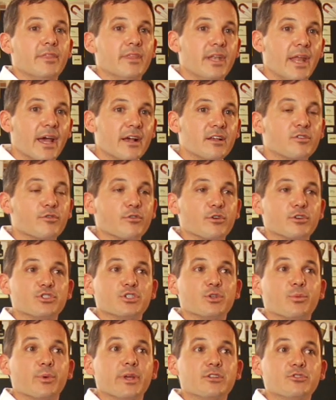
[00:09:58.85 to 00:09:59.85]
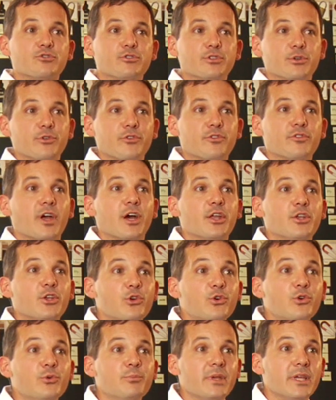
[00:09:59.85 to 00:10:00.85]
the next version, we introduced a
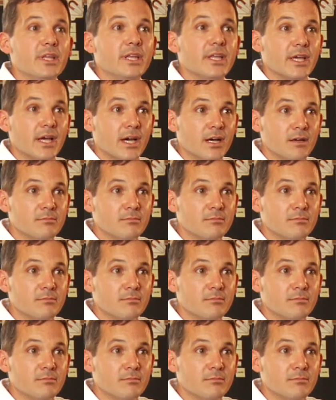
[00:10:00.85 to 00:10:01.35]
new media,